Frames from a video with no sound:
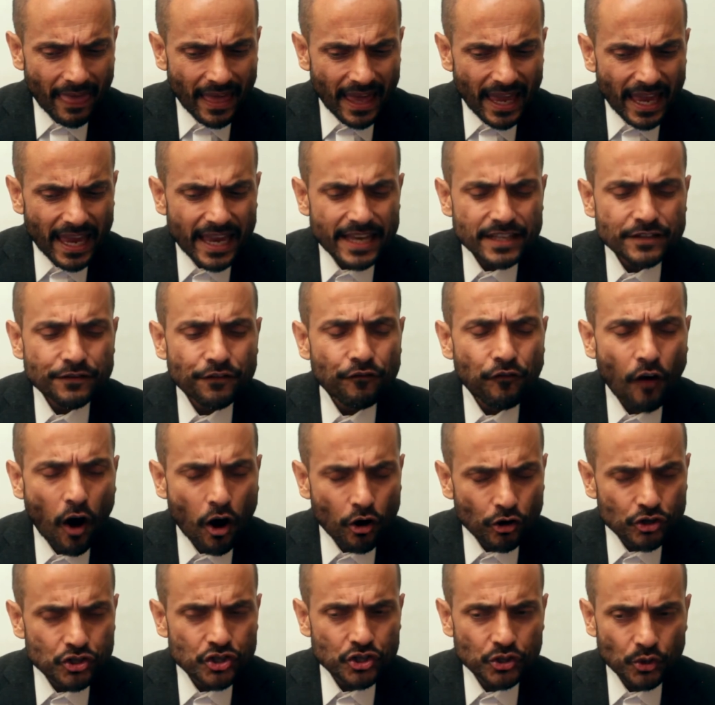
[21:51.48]
is
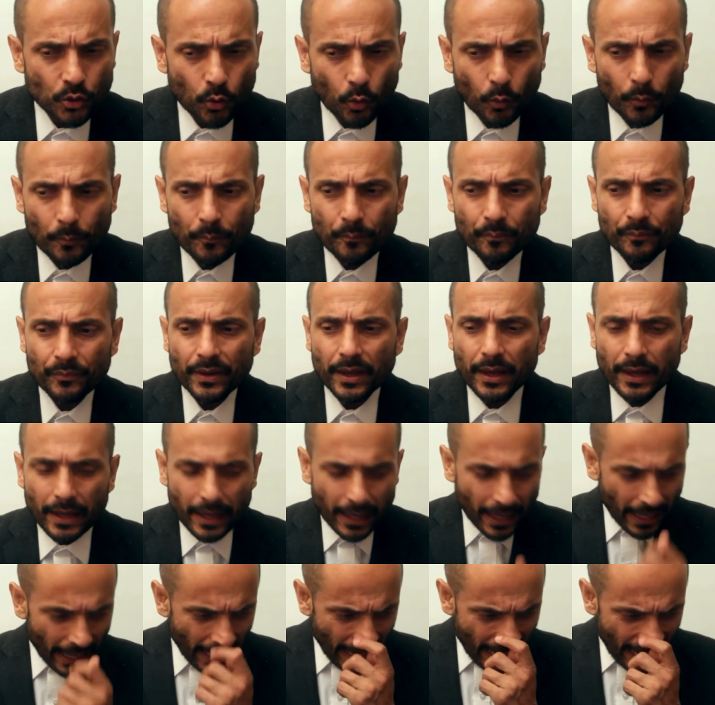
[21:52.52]
functional,
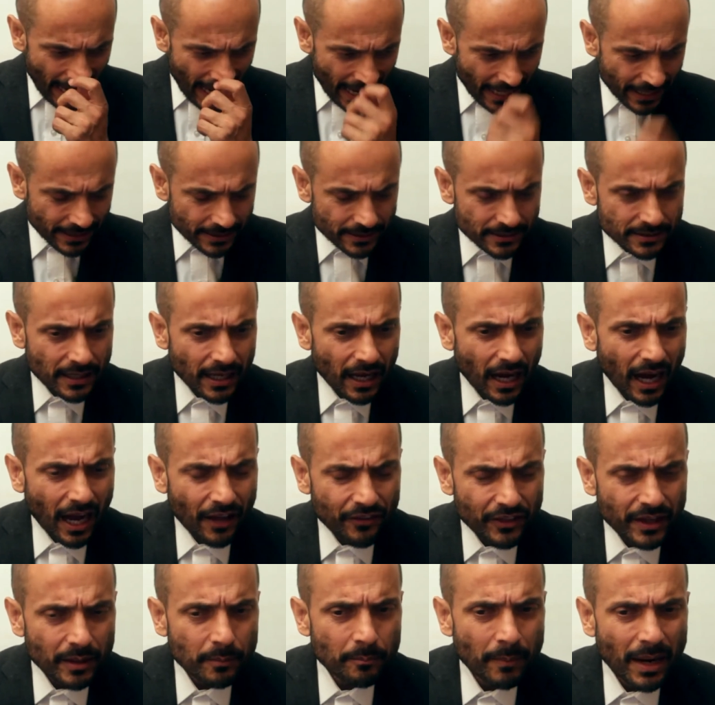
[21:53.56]
and I
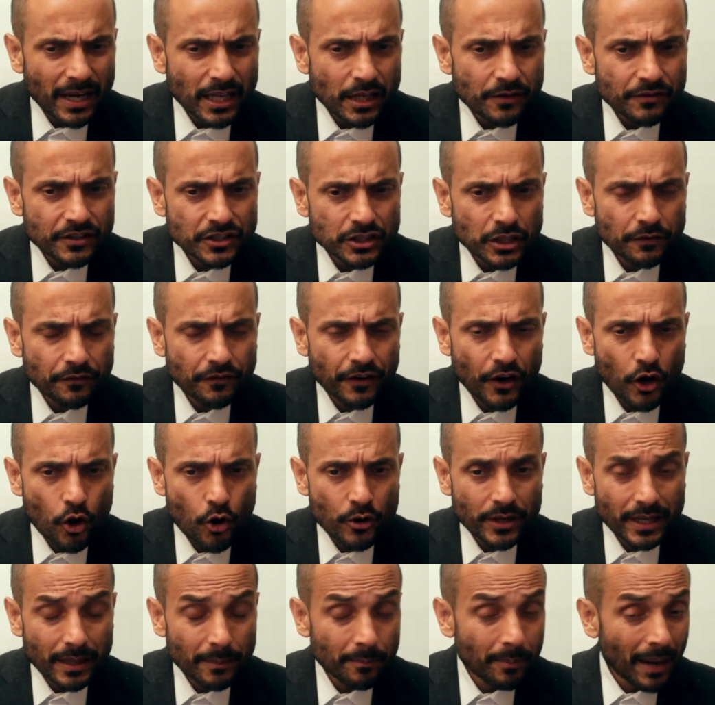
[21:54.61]
think many of us have
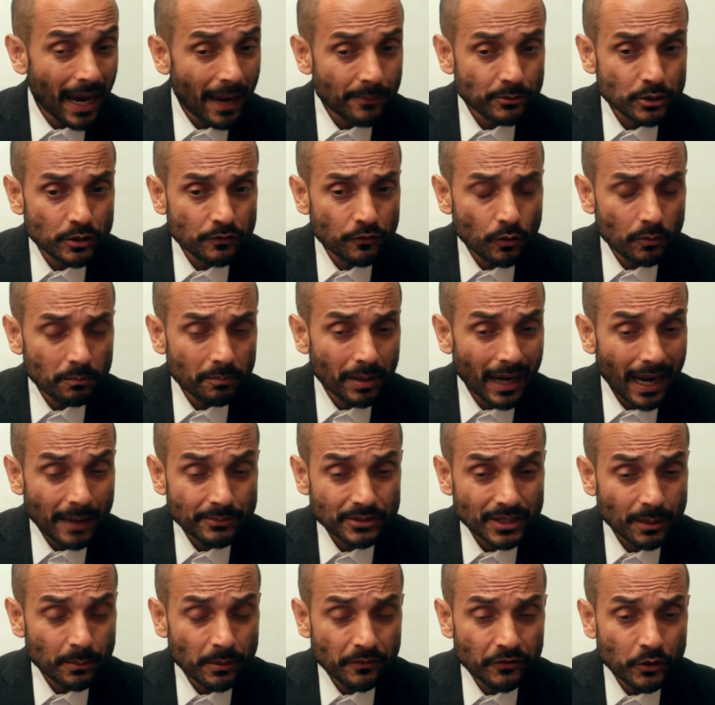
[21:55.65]
heard it. Perhaps
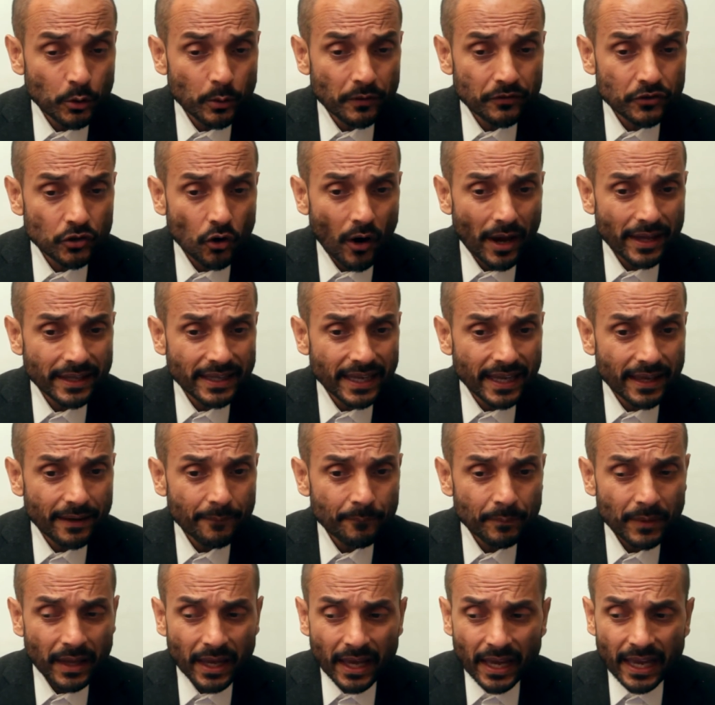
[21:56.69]
some of you have tried it.
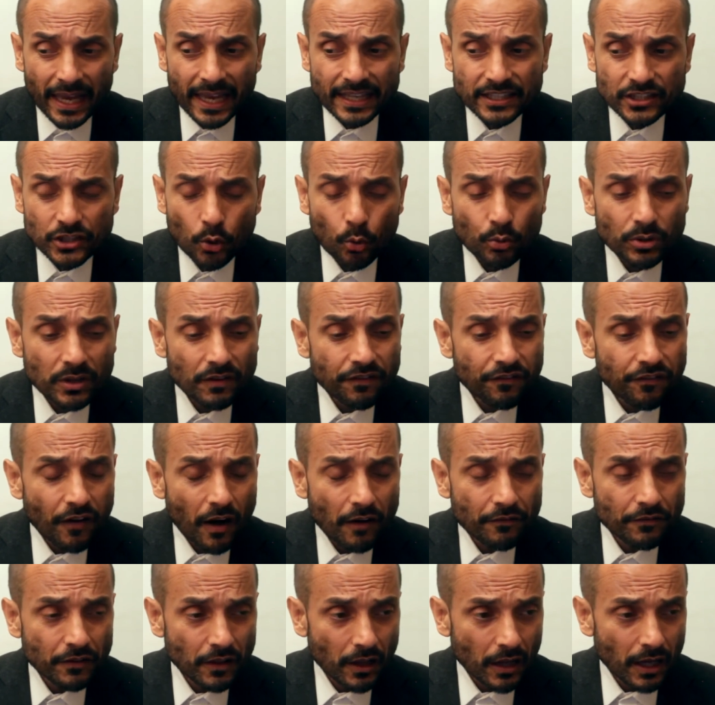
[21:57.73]
It's called the
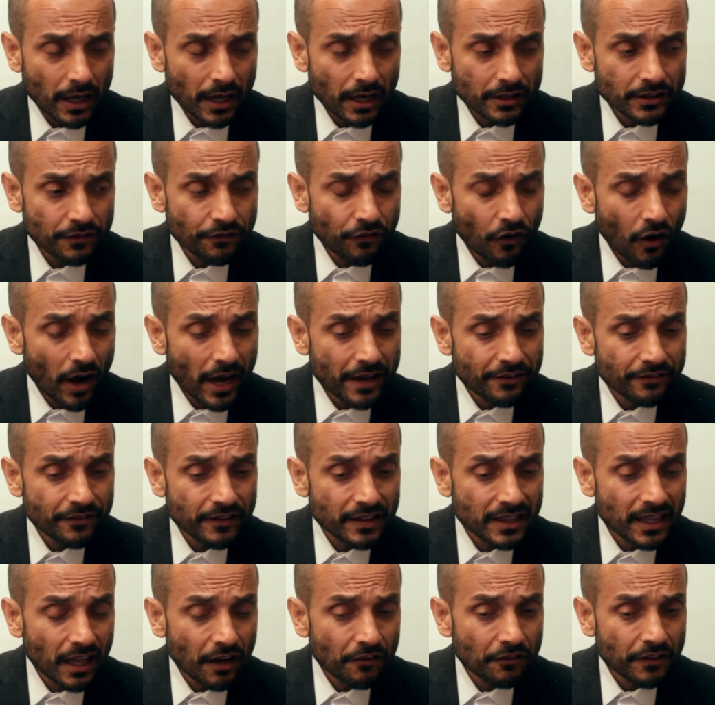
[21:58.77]
5
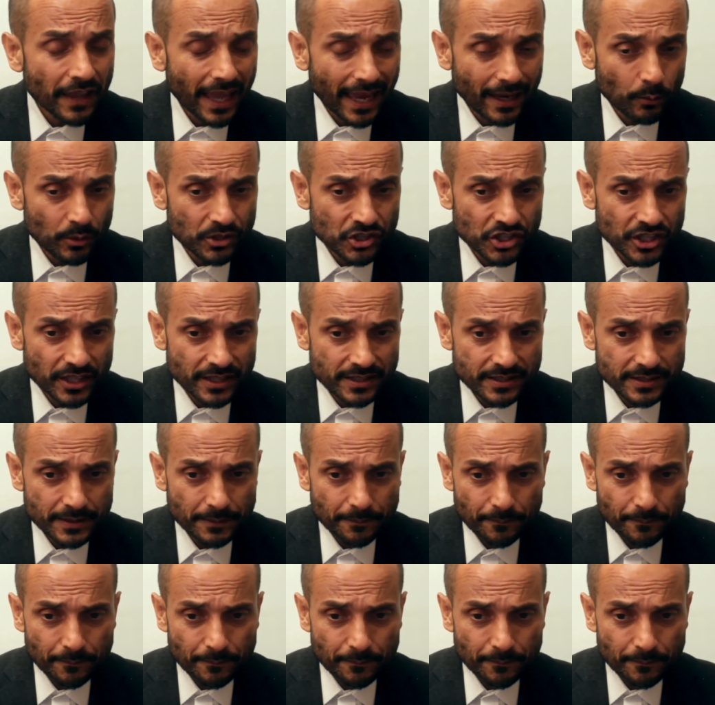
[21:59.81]
Love Languages